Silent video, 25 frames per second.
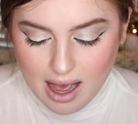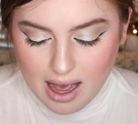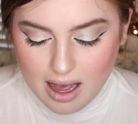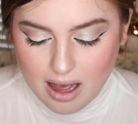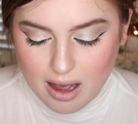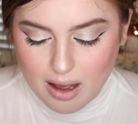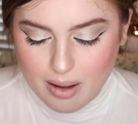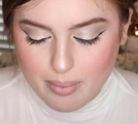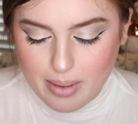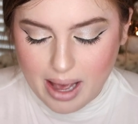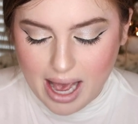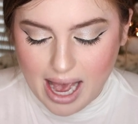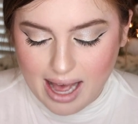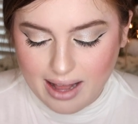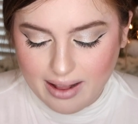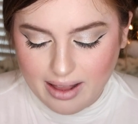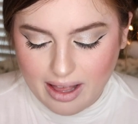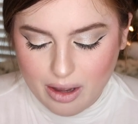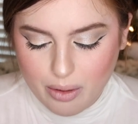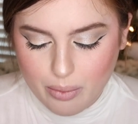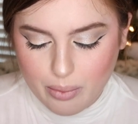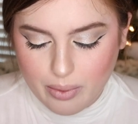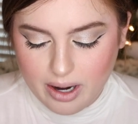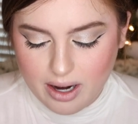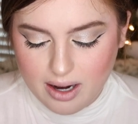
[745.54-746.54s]
Um, but I
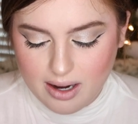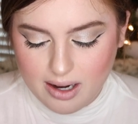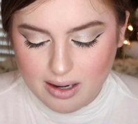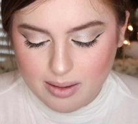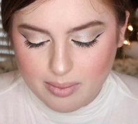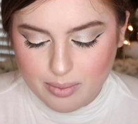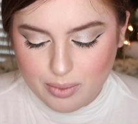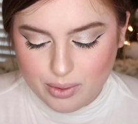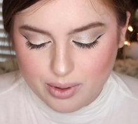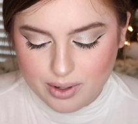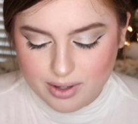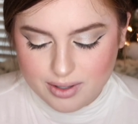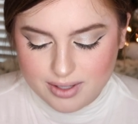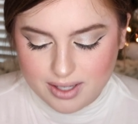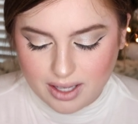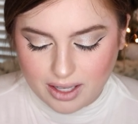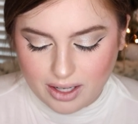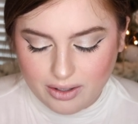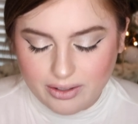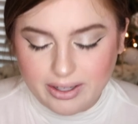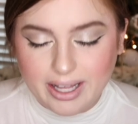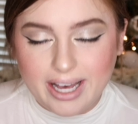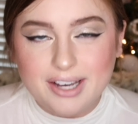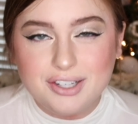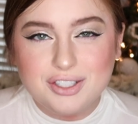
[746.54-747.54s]
like wearing more
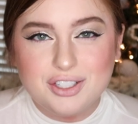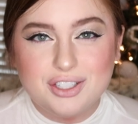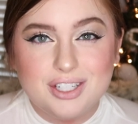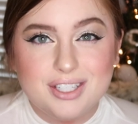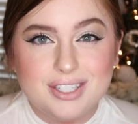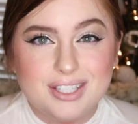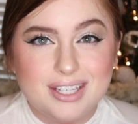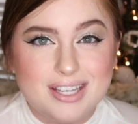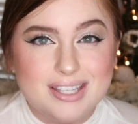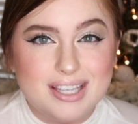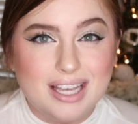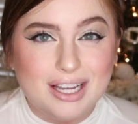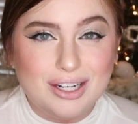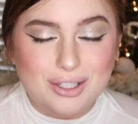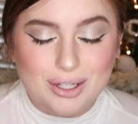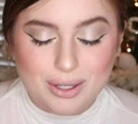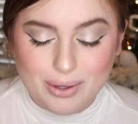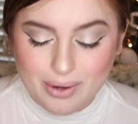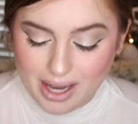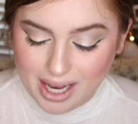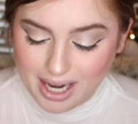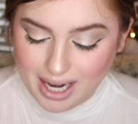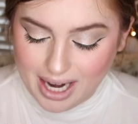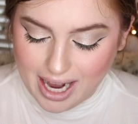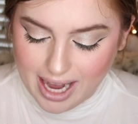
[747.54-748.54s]
subtle lashes because I
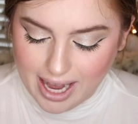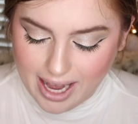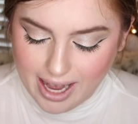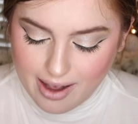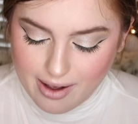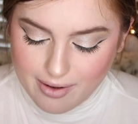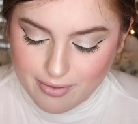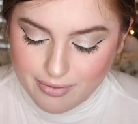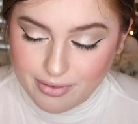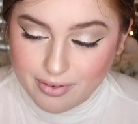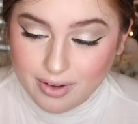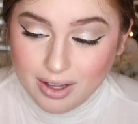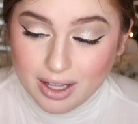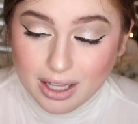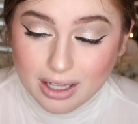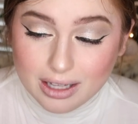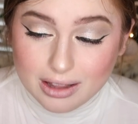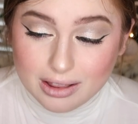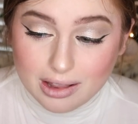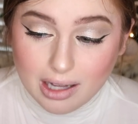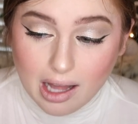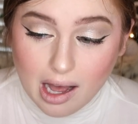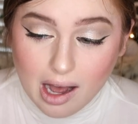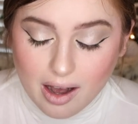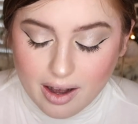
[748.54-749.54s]
do kind of have
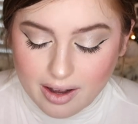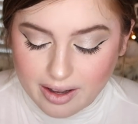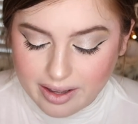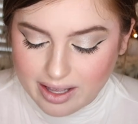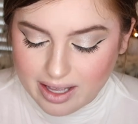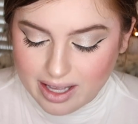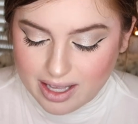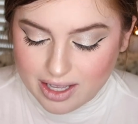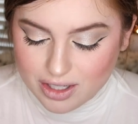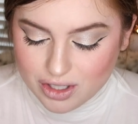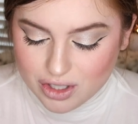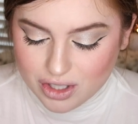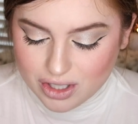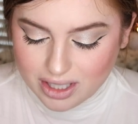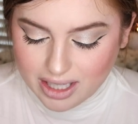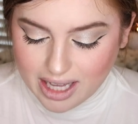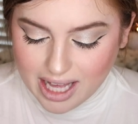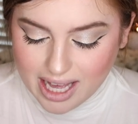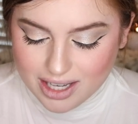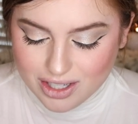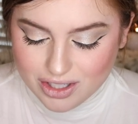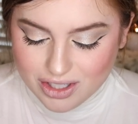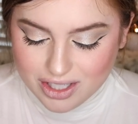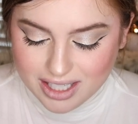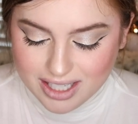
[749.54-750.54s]
long-ish
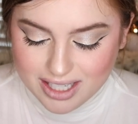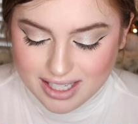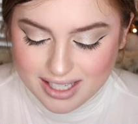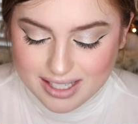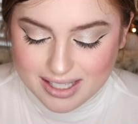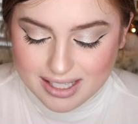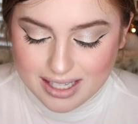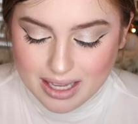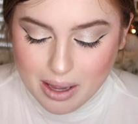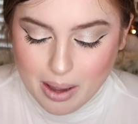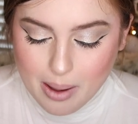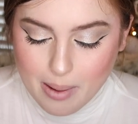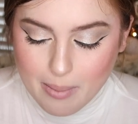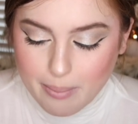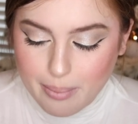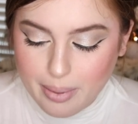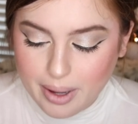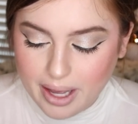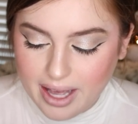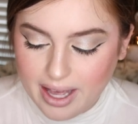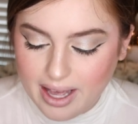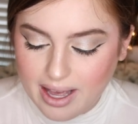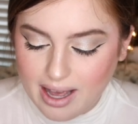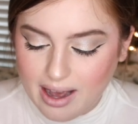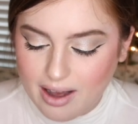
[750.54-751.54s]
lashes,
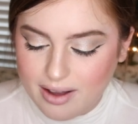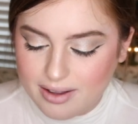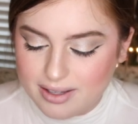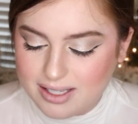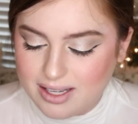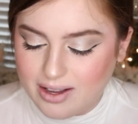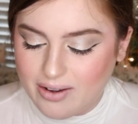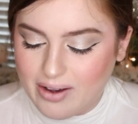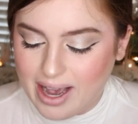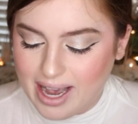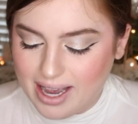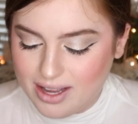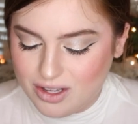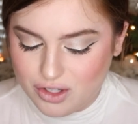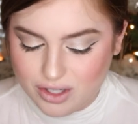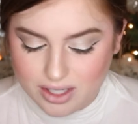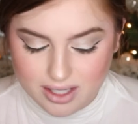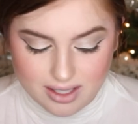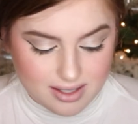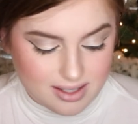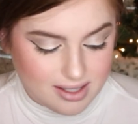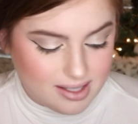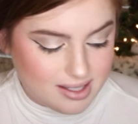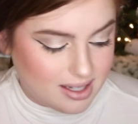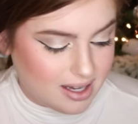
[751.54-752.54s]
but also I
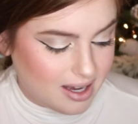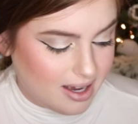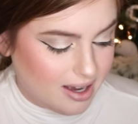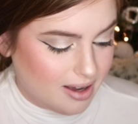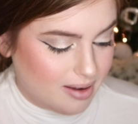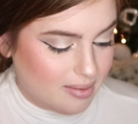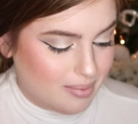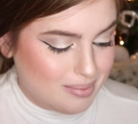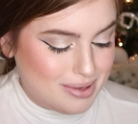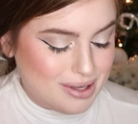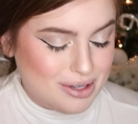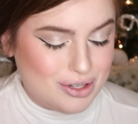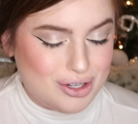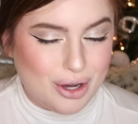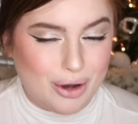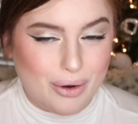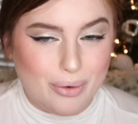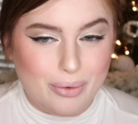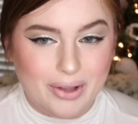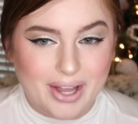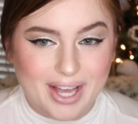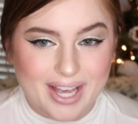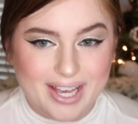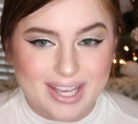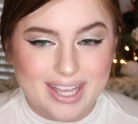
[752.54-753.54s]
just um,
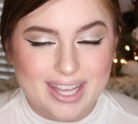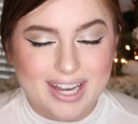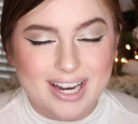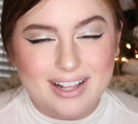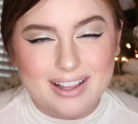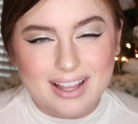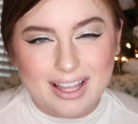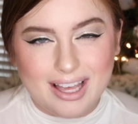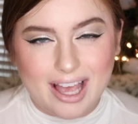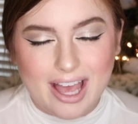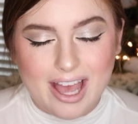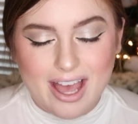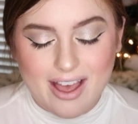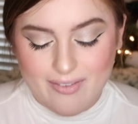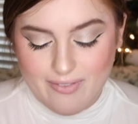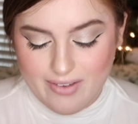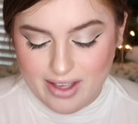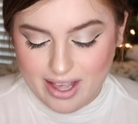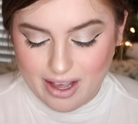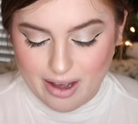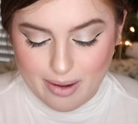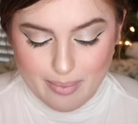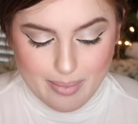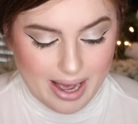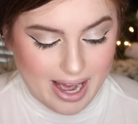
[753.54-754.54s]
don't like anything
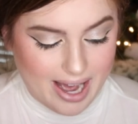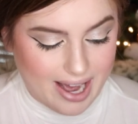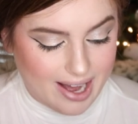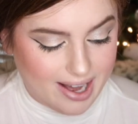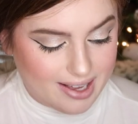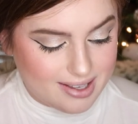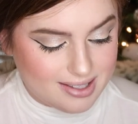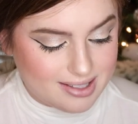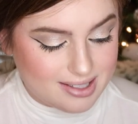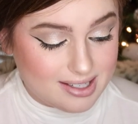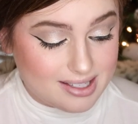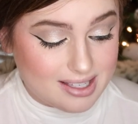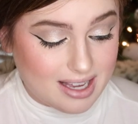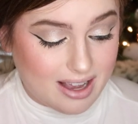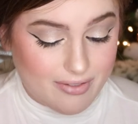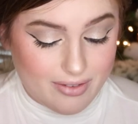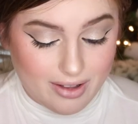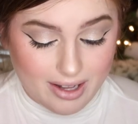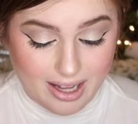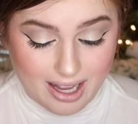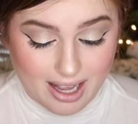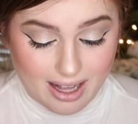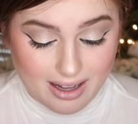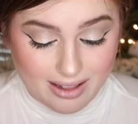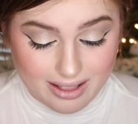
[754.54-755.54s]
heavy on my eyes because I
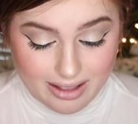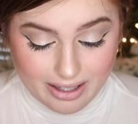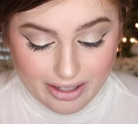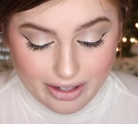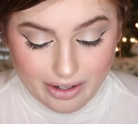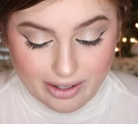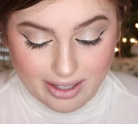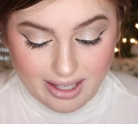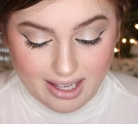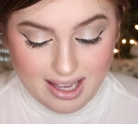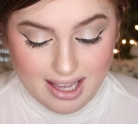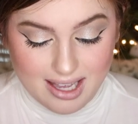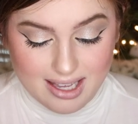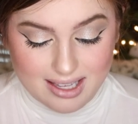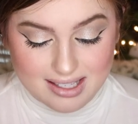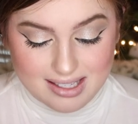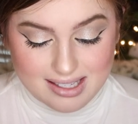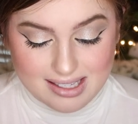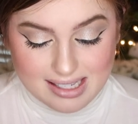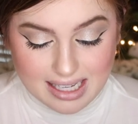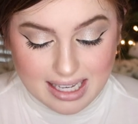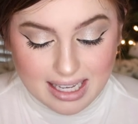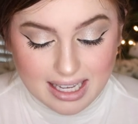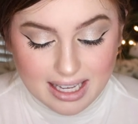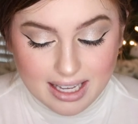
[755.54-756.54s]
feel like I literally can't
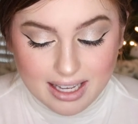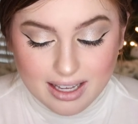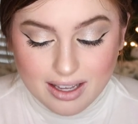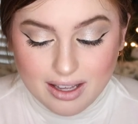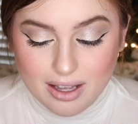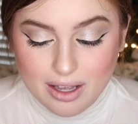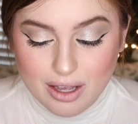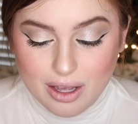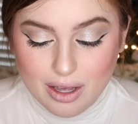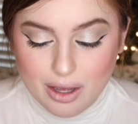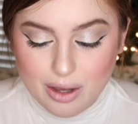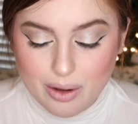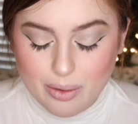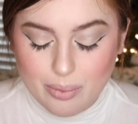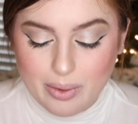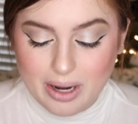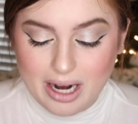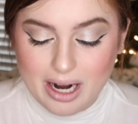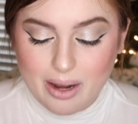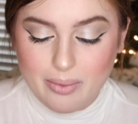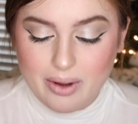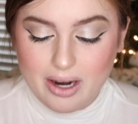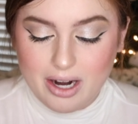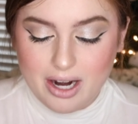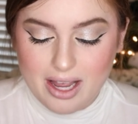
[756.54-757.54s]
see
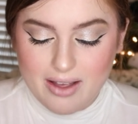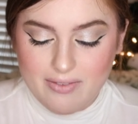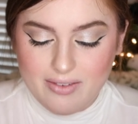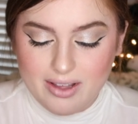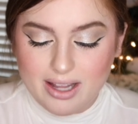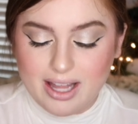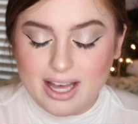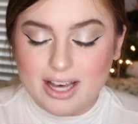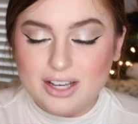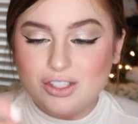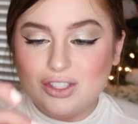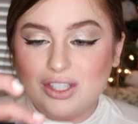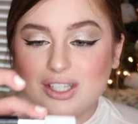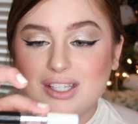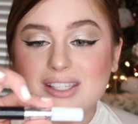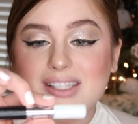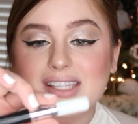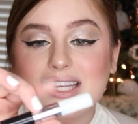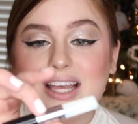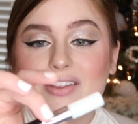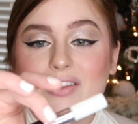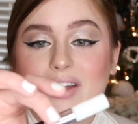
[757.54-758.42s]
when I wear heavy lashes.